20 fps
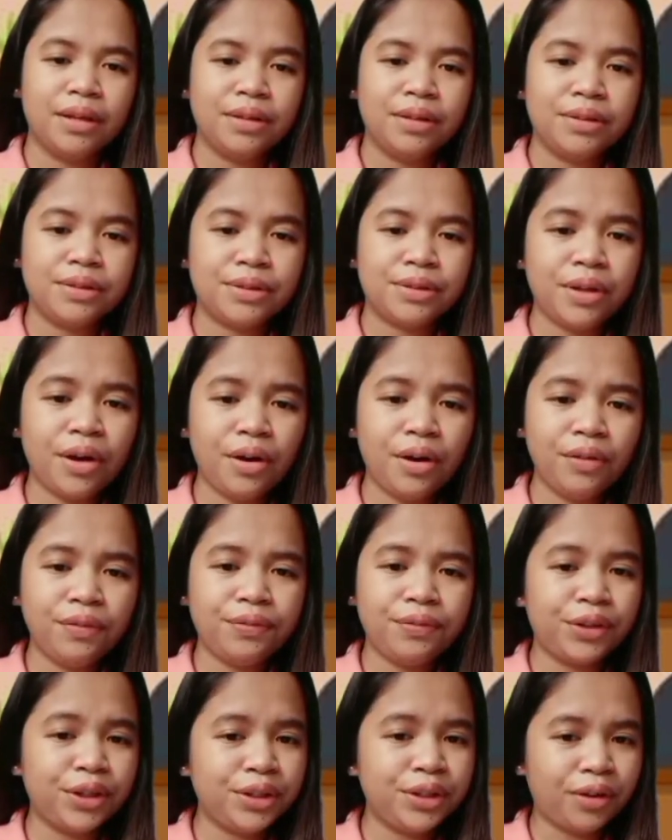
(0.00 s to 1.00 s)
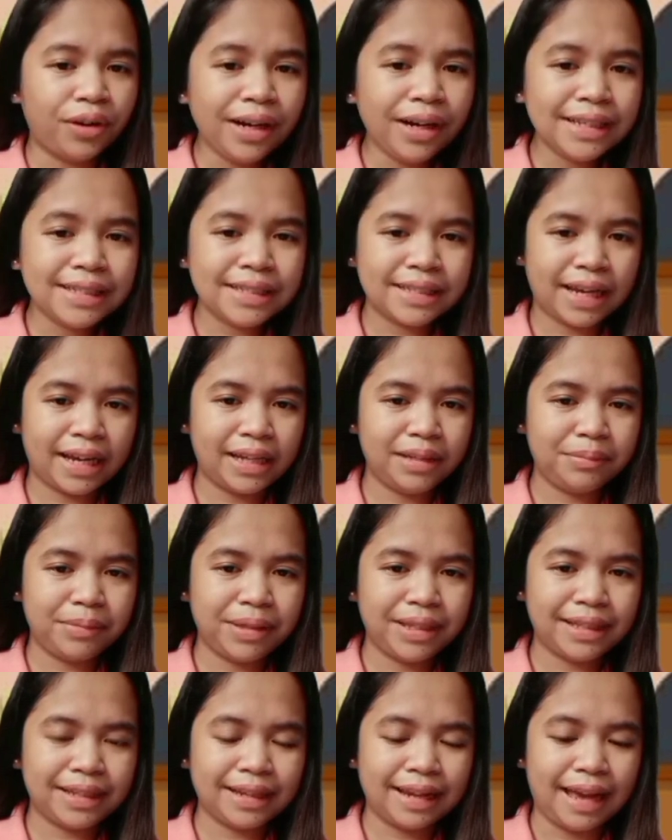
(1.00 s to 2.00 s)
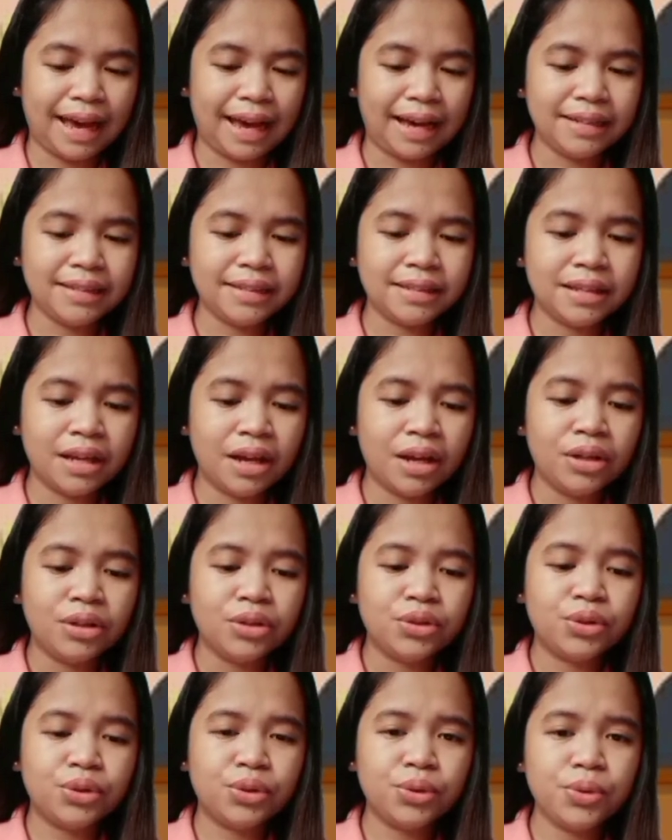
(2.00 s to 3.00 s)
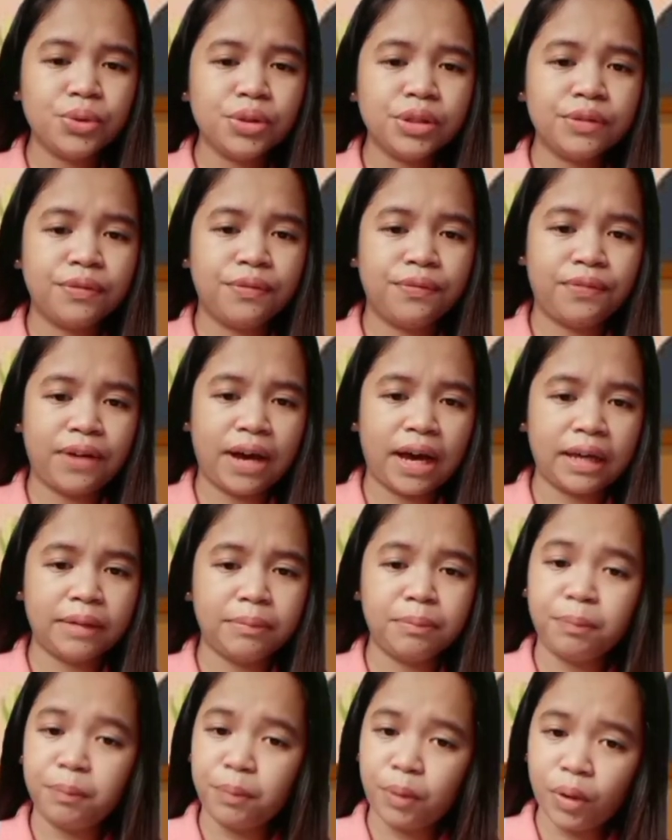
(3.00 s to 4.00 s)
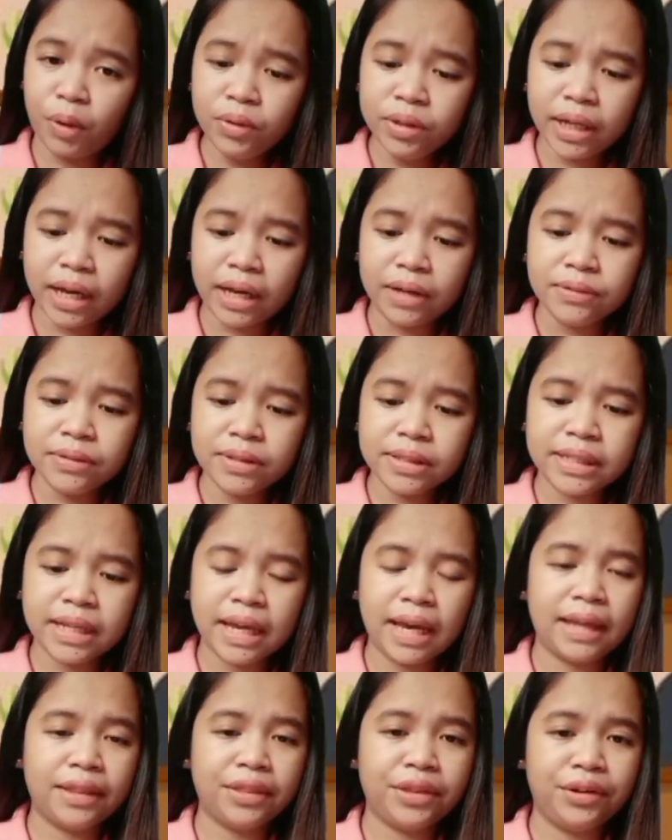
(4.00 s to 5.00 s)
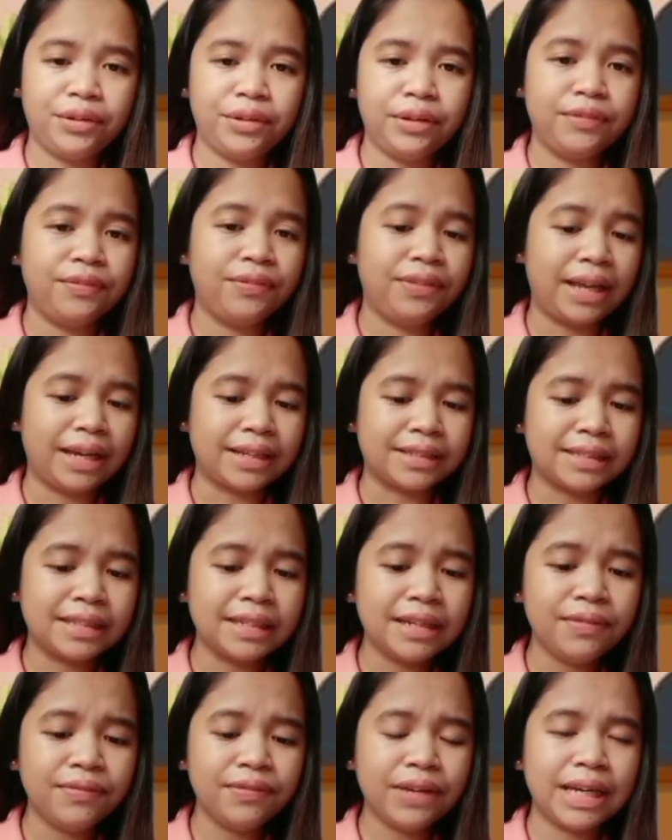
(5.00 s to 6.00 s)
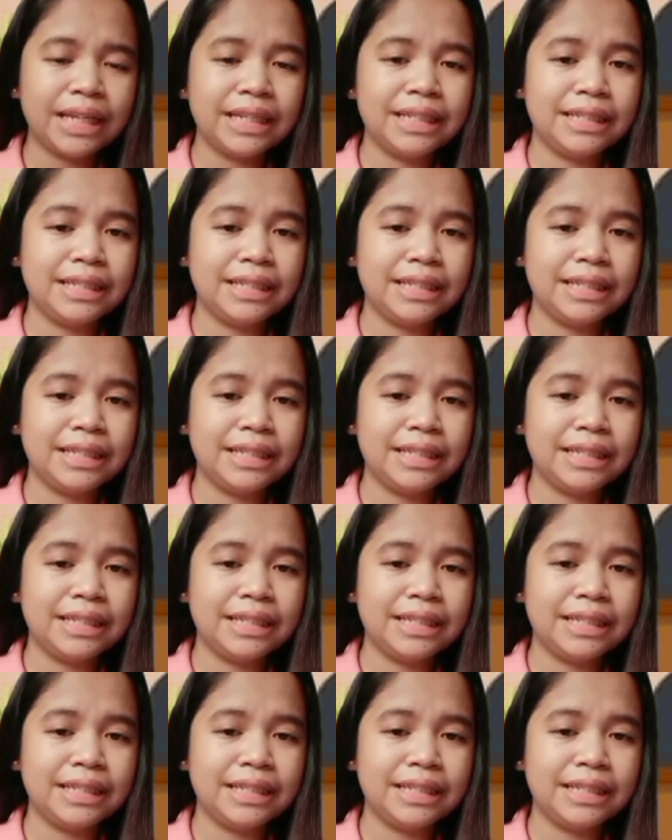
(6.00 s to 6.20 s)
So, for your assignment, class, choose 5 pronouns and the reflexive and